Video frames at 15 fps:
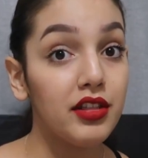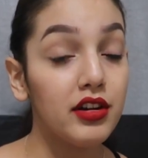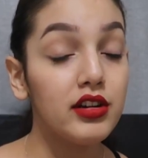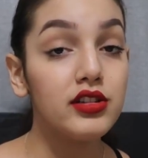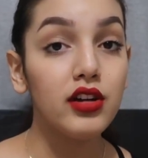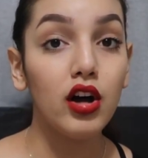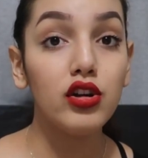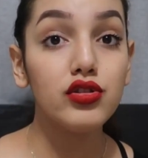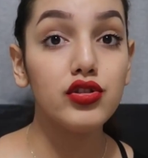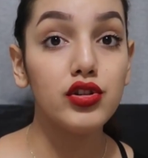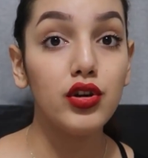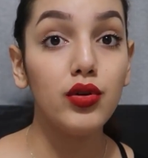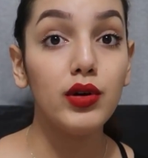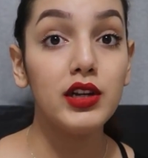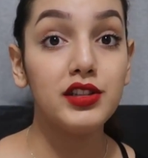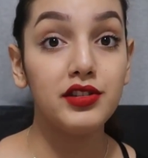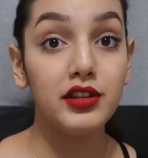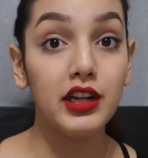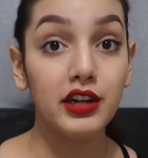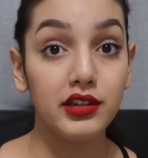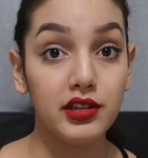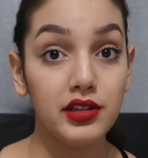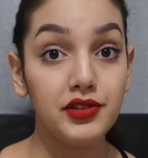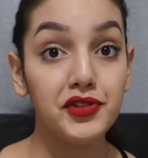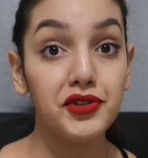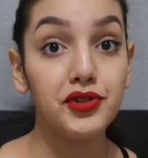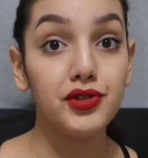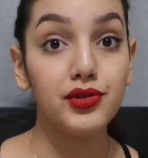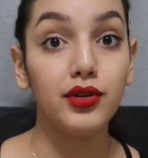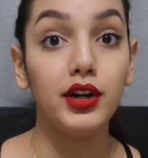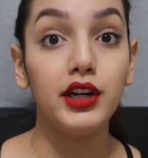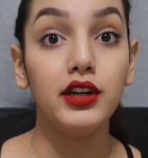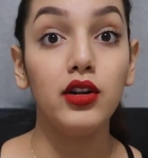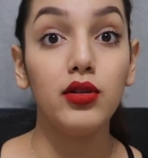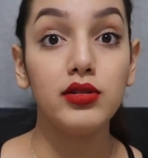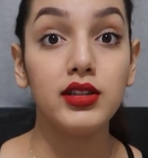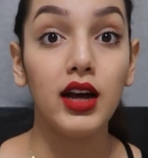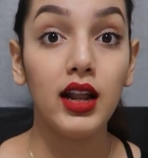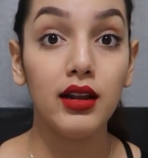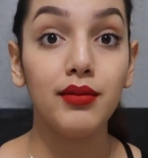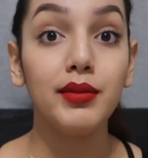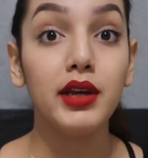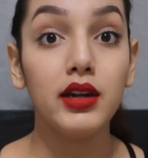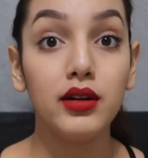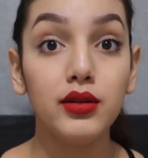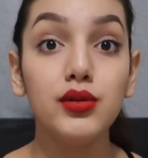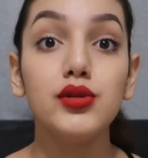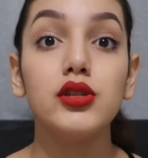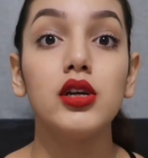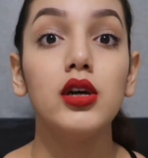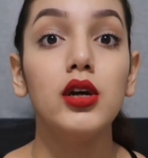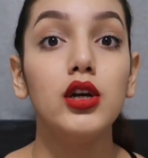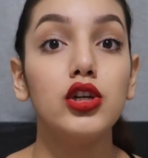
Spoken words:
There's also their sister store in Los Alamitos,